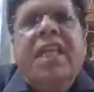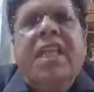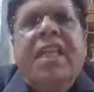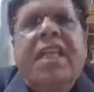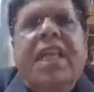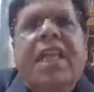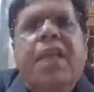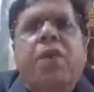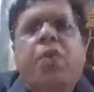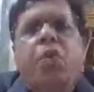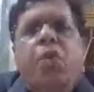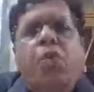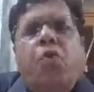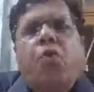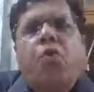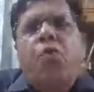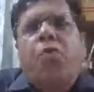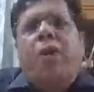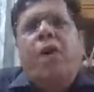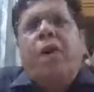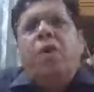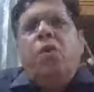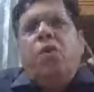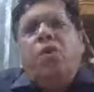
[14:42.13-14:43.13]
Then
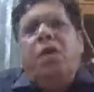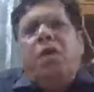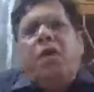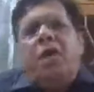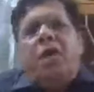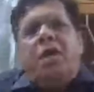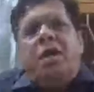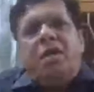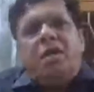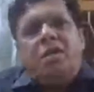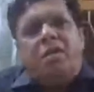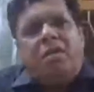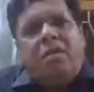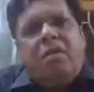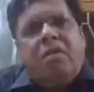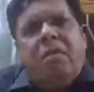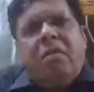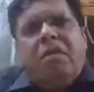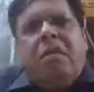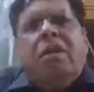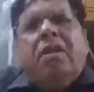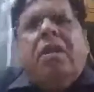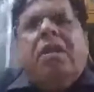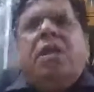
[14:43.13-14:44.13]
curcuma longa,
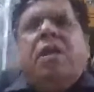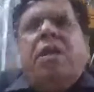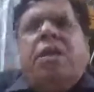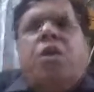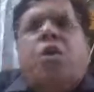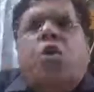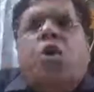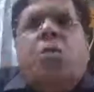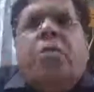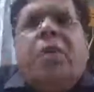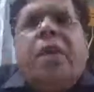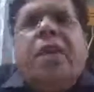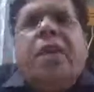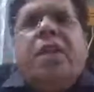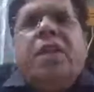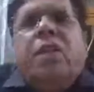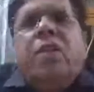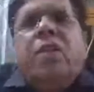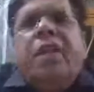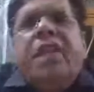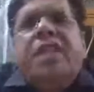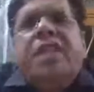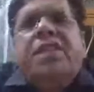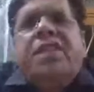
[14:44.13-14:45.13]
commonly
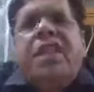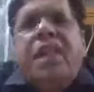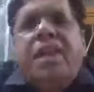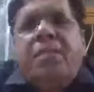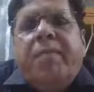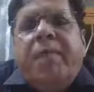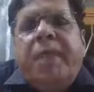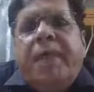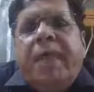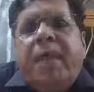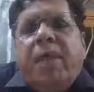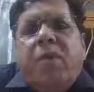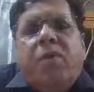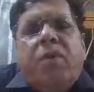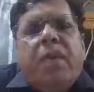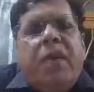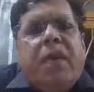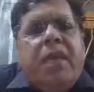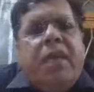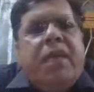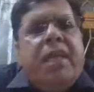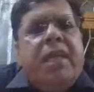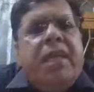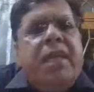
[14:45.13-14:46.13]
known as turmeric or
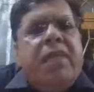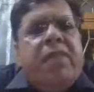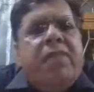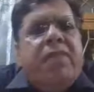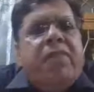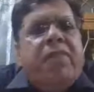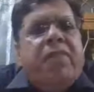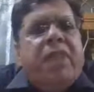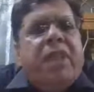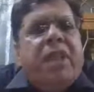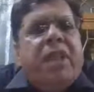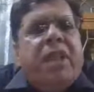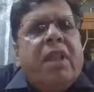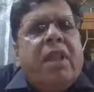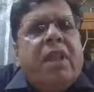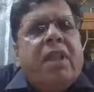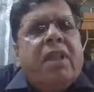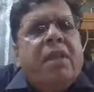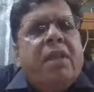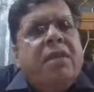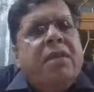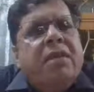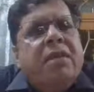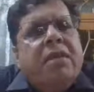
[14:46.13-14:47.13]
haldi.
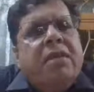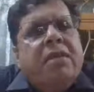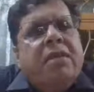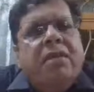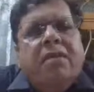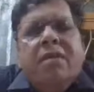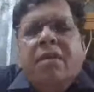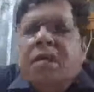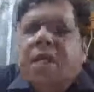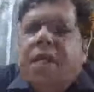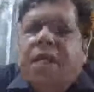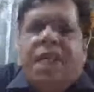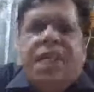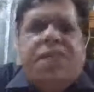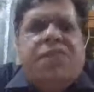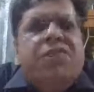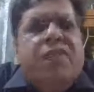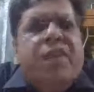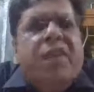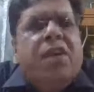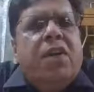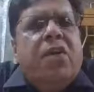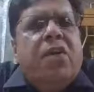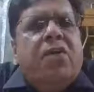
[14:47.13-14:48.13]
It is
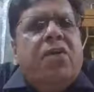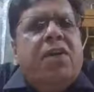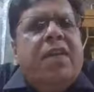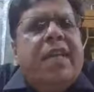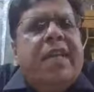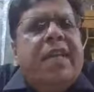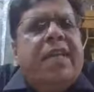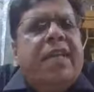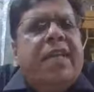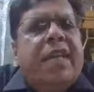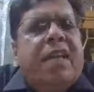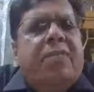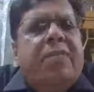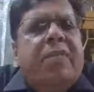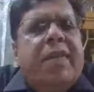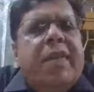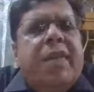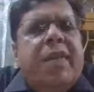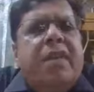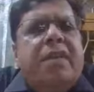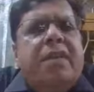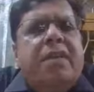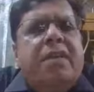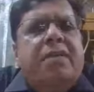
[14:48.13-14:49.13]
well known that
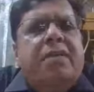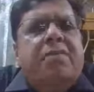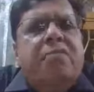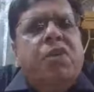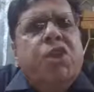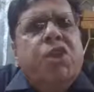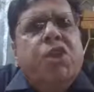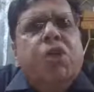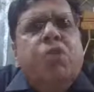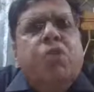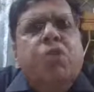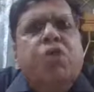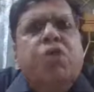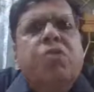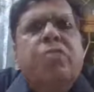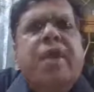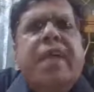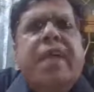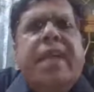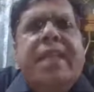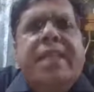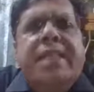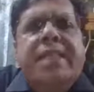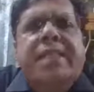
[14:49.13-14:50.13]
turmeric was used
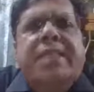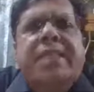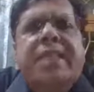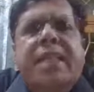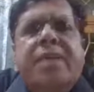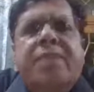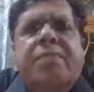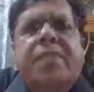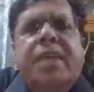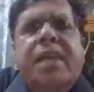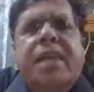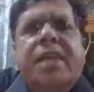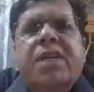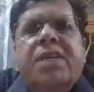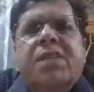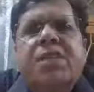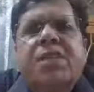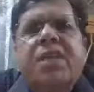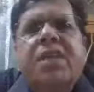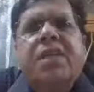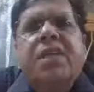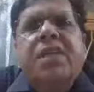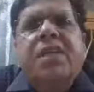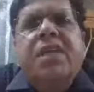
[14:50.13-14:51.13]
by ancient
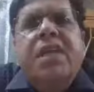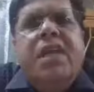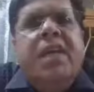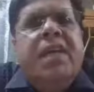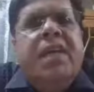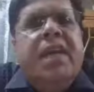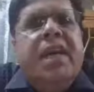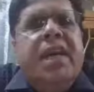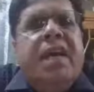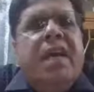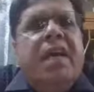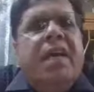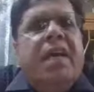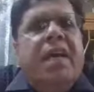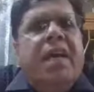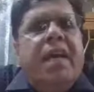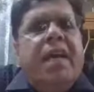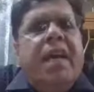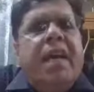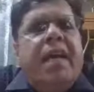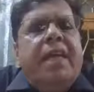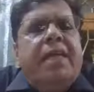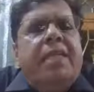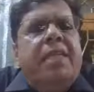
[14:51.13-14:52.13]
practitioners in India
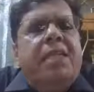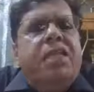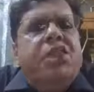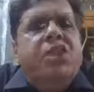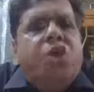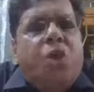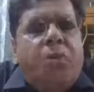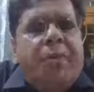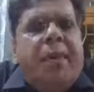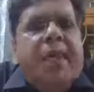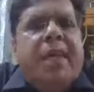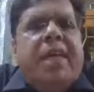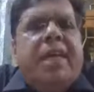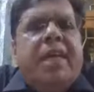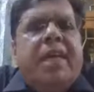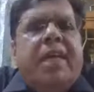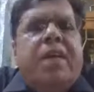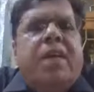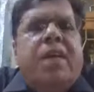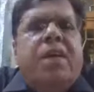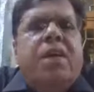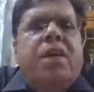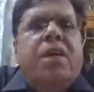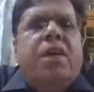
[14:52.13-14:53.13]
as a stomachic
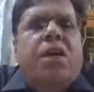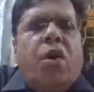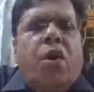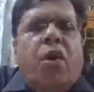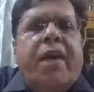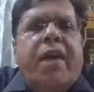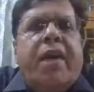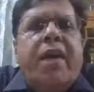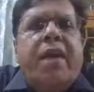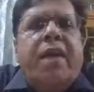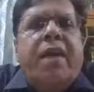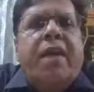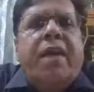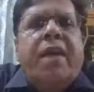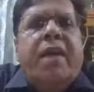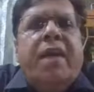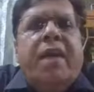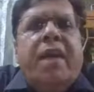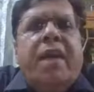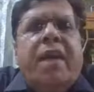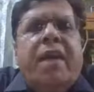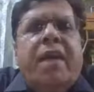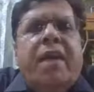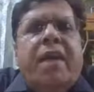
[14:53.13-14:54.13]
tonic,
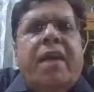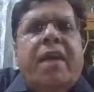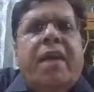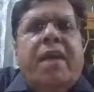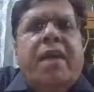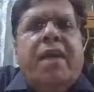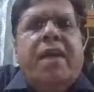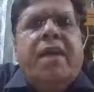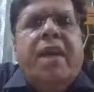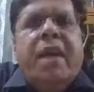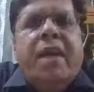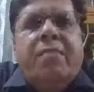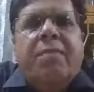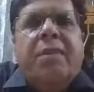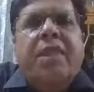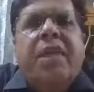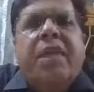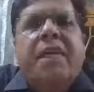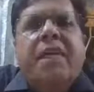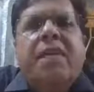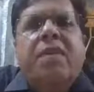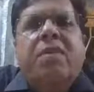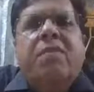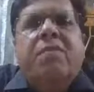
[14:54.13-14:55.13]
and
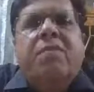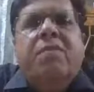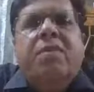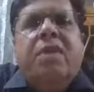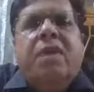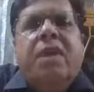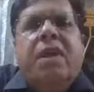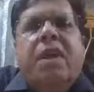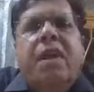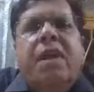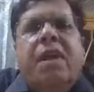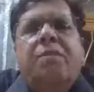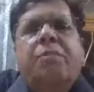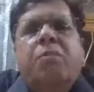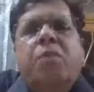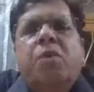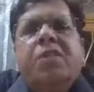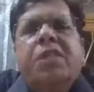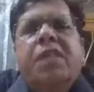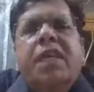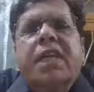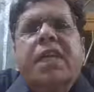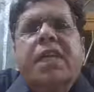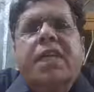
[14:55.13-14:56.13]
carminative. And
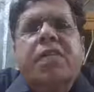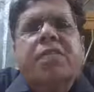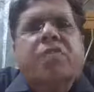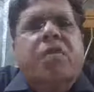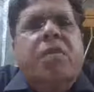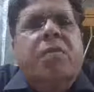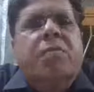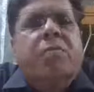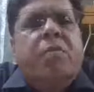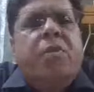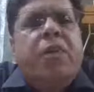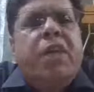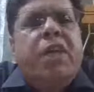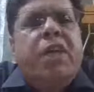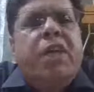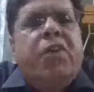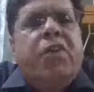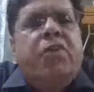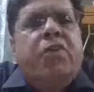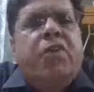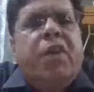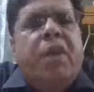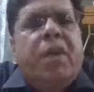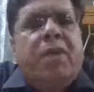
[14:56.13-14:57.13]
most active component
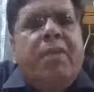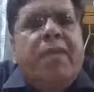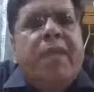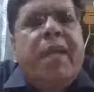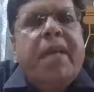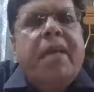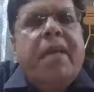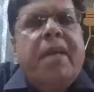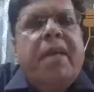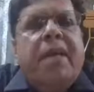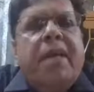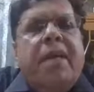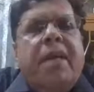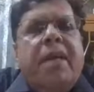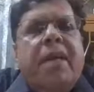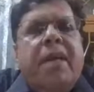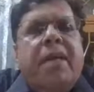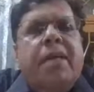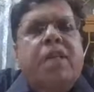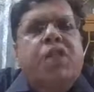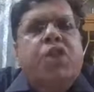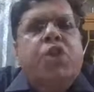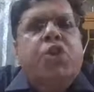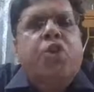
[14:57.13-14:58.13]
of turmeric
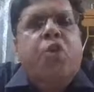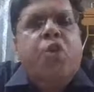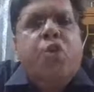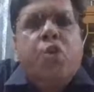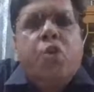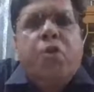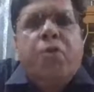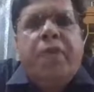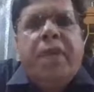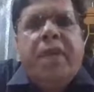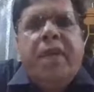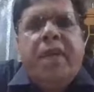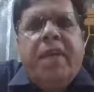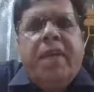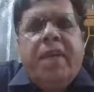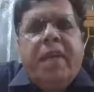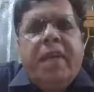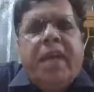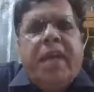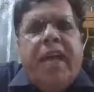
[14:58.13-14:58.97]
is curcumin.